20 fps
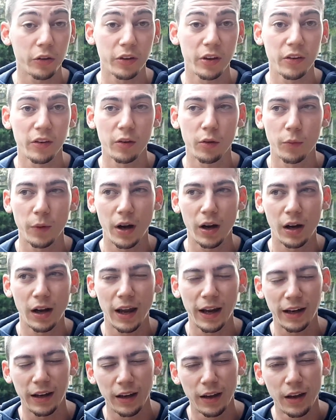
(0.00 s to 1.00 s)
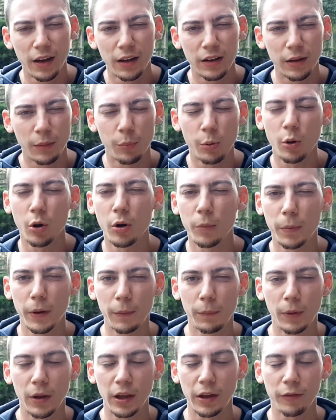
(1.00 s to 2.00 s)
this is where like the poor
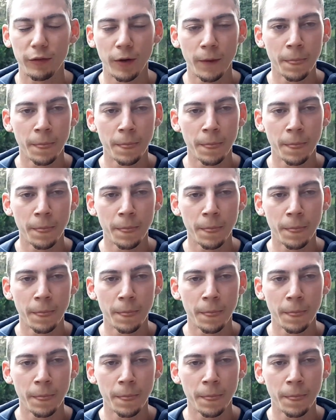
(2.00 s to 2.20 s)
people live.